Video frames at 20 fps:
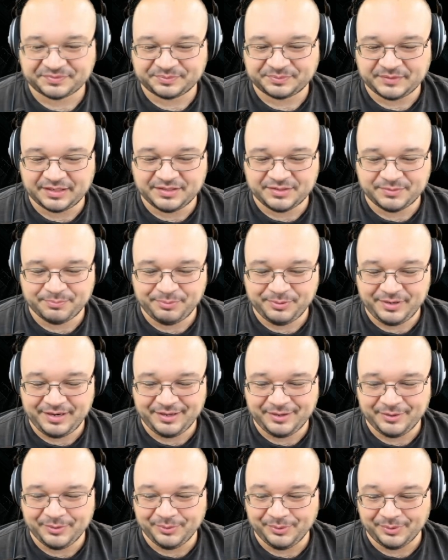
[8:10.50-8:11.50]
It's pretty
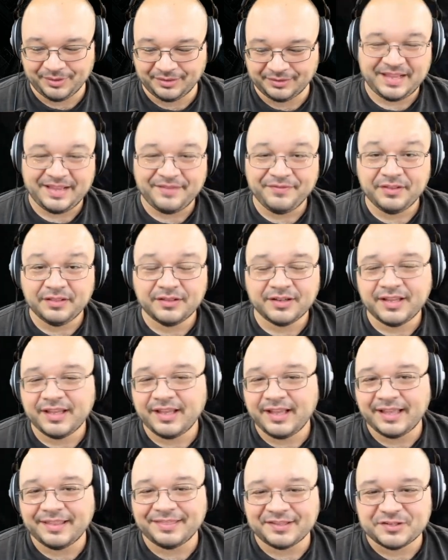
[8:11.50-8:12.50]
cool. Even
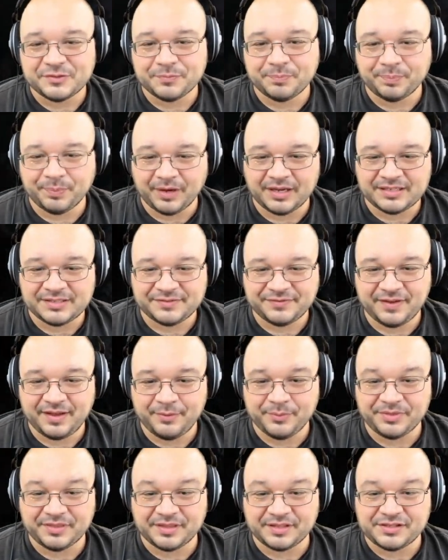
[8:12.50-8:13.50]
looking at this boss fight
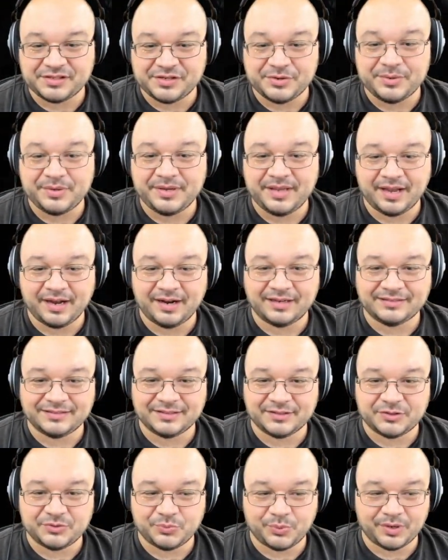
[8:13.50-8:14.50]
with the two
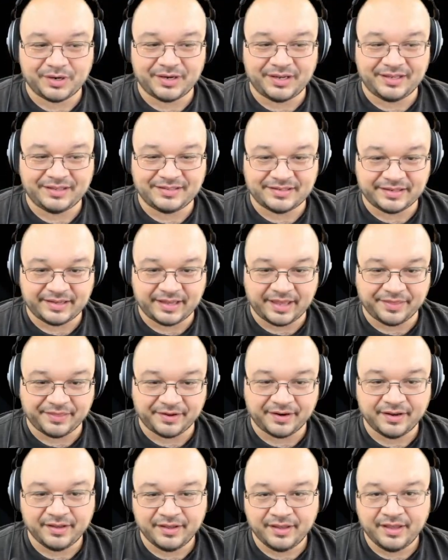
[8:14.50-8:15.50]
characters working
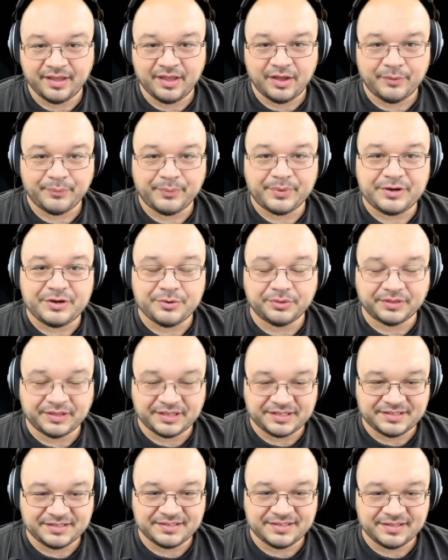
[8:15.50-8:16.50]
together, when you
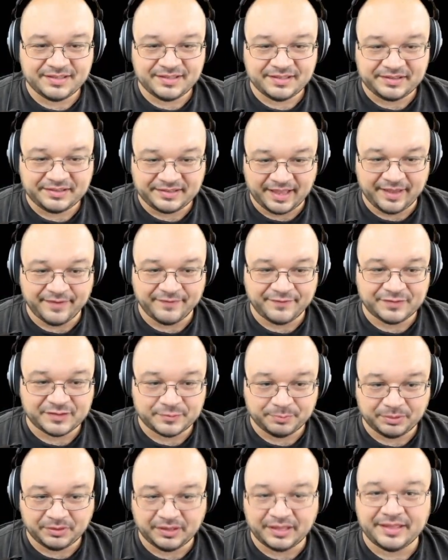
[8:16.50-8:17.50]
listen to the
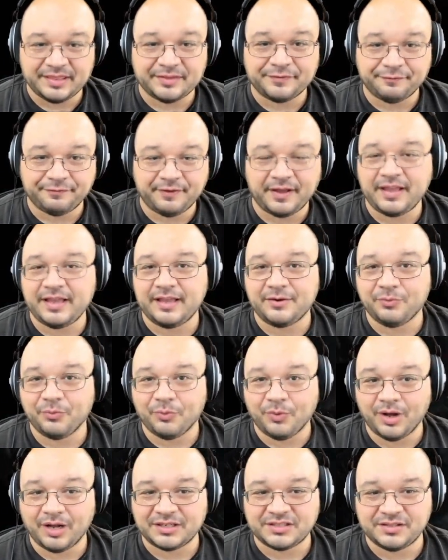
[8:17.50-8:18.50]
devs play the fight and
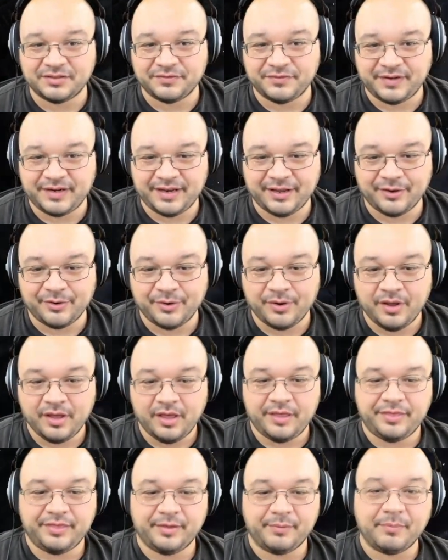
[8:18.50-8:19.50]
watch the video,
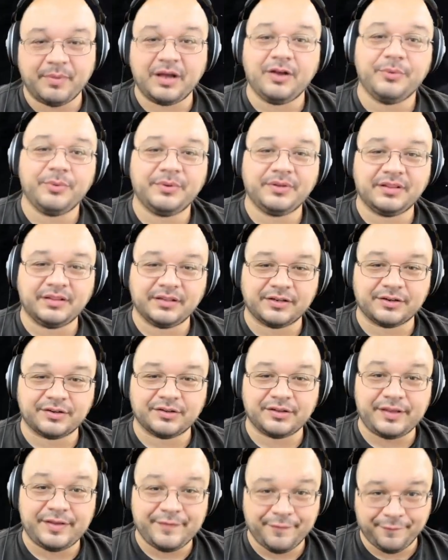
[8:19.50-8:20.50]
the monk would
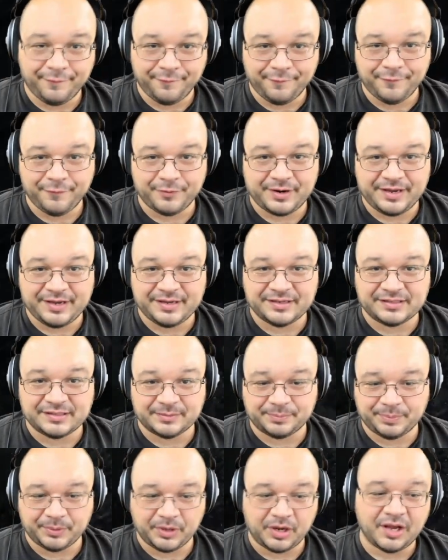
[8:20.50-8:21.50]
literally freeze the
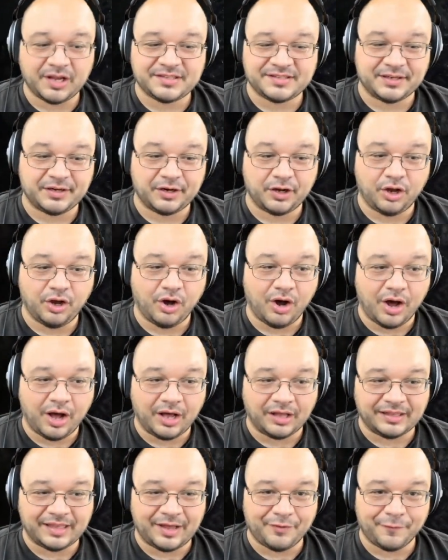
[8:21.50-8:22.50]
boss and
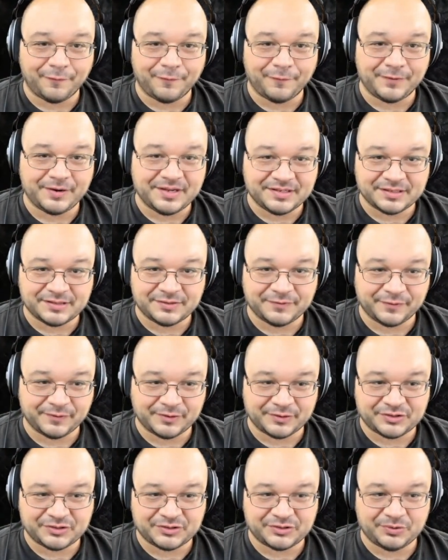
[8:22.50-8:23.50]
call out freezes for the
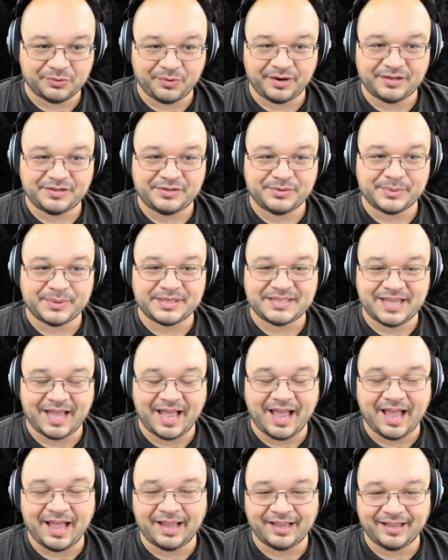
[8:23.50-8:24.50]
Sork to
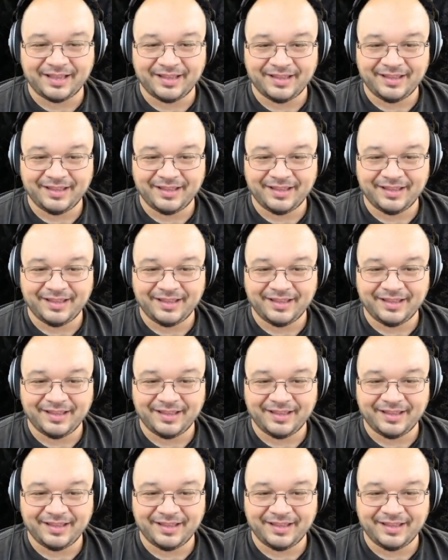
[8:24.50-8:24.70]
attack.